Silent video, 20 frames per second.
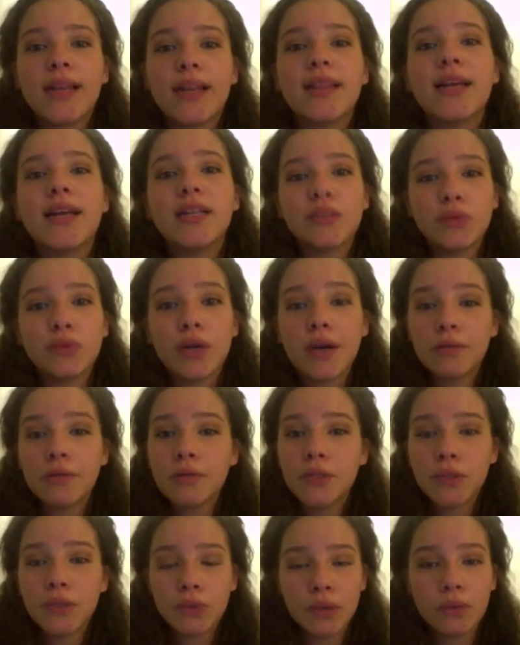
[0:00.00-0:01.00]
and that's what I
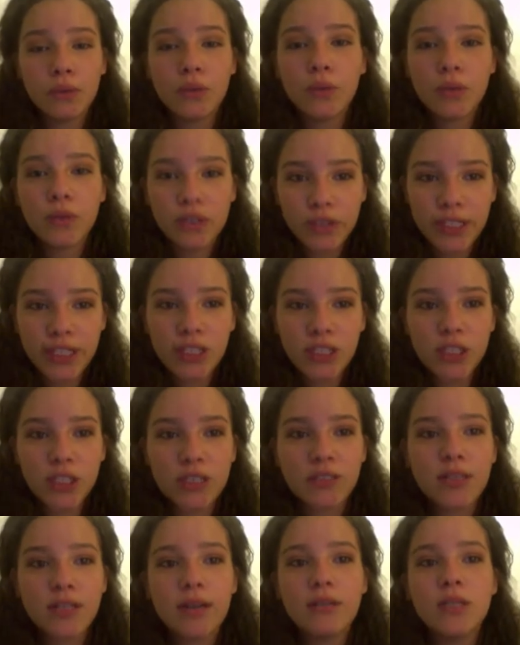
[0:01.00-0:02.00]
was doing with One
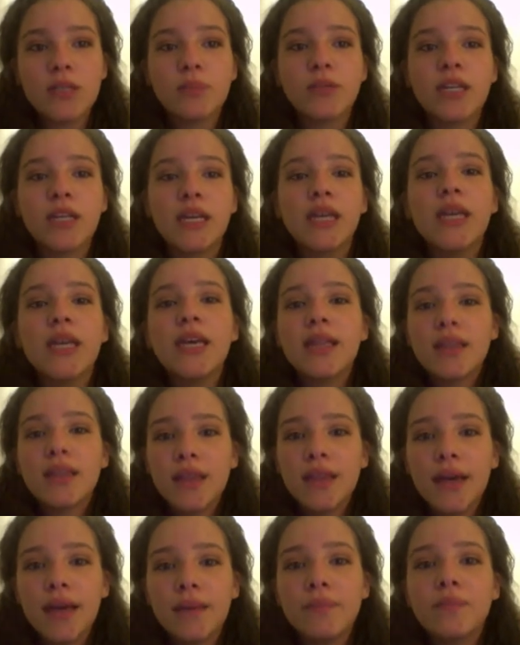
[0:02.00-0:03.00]
Direction. I was putting
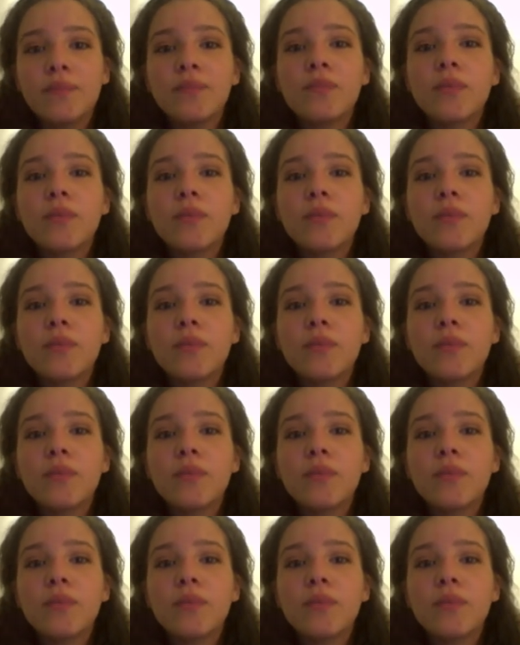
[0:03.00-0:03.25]
them